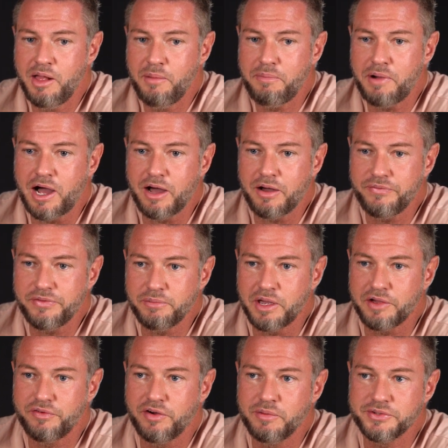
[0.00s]
But the
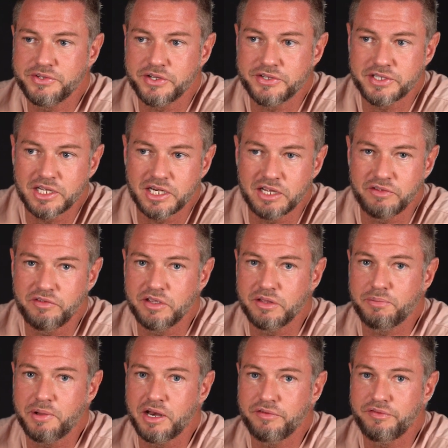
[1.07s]
metformin is also gonna give you
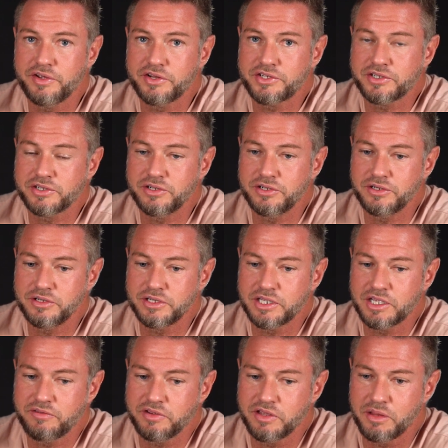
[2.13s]
beneficial and
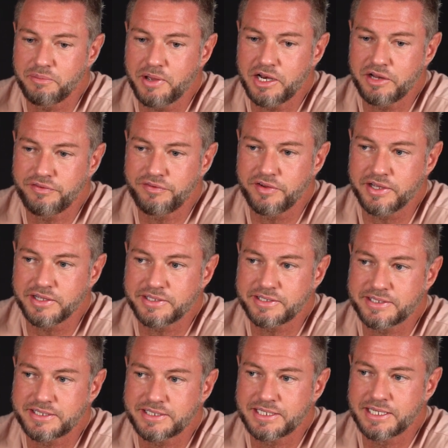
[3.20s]
give you the
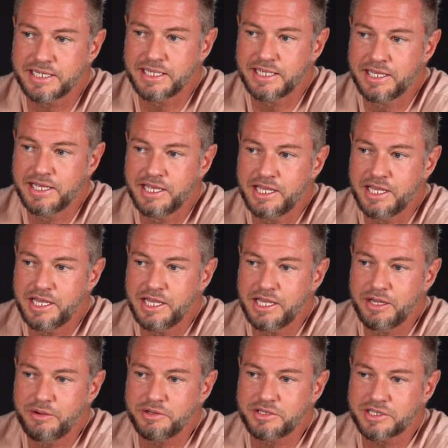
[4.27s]
benefits,
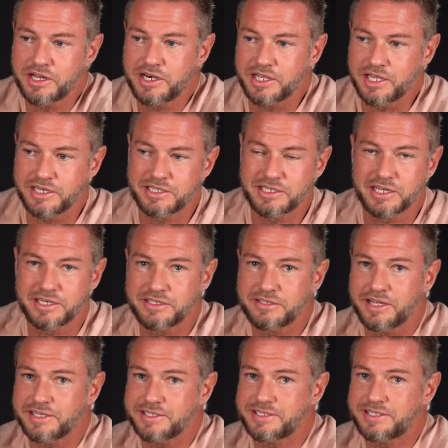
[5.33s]
which kind of gets you get to
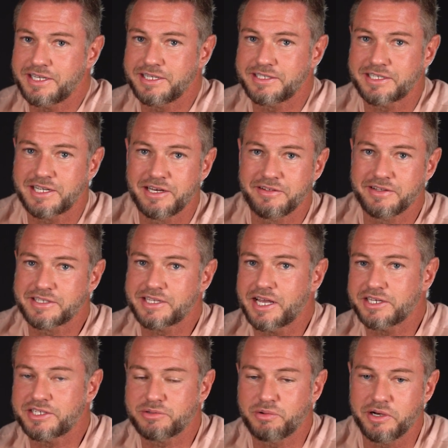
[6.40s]
that. It's kind of this
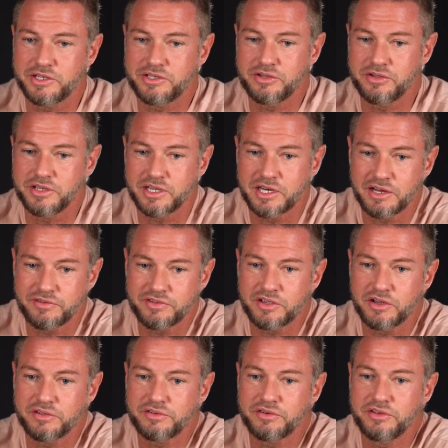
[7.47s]
catch twenty two. You're gonna have to
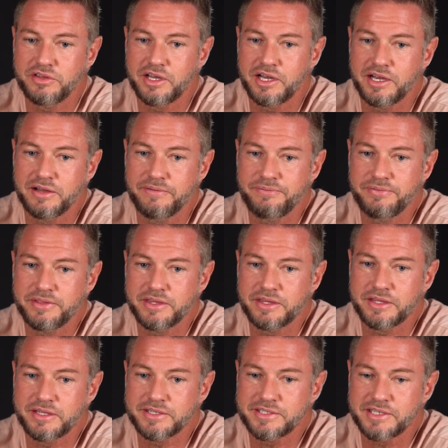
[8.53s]
go through the
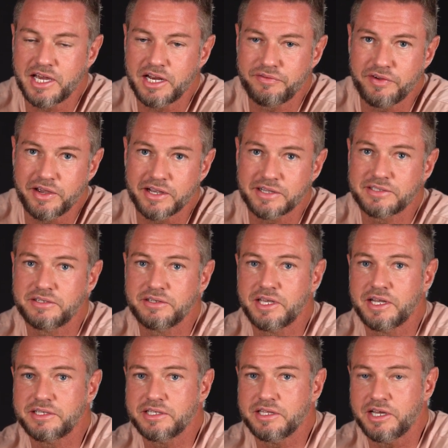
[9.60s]
the side effects to
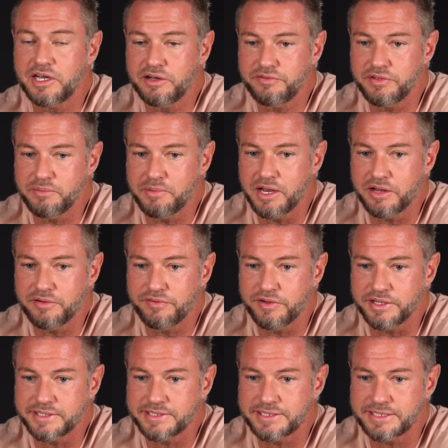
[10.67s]
get to the healthy
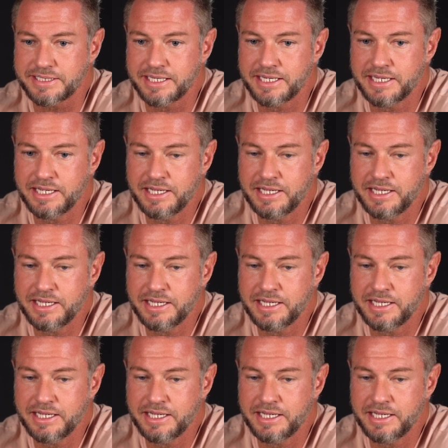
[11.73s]
benefits.